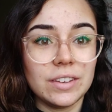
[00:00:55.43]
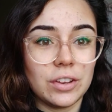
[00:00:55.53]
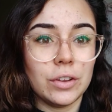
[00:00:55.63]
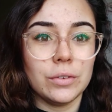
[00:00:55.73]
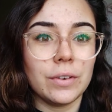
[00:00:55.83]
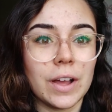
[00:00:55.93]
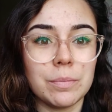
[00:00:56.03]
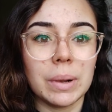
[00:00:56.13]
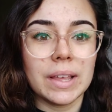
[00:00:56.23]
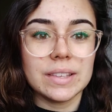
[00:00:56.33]
to
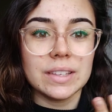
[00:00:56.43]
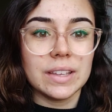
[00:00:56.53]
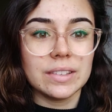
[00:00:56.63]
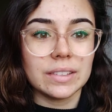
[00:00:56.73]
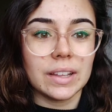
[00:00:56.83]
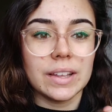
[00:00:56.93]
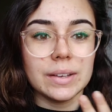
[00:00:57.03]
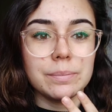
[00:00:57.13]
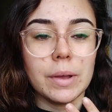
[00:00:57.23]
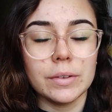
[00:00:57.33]
five places,
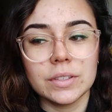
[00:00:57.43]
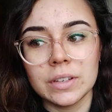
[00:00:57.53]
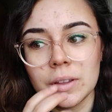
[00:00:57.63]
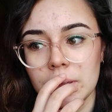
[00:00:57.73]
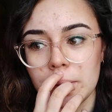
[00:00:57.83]
like most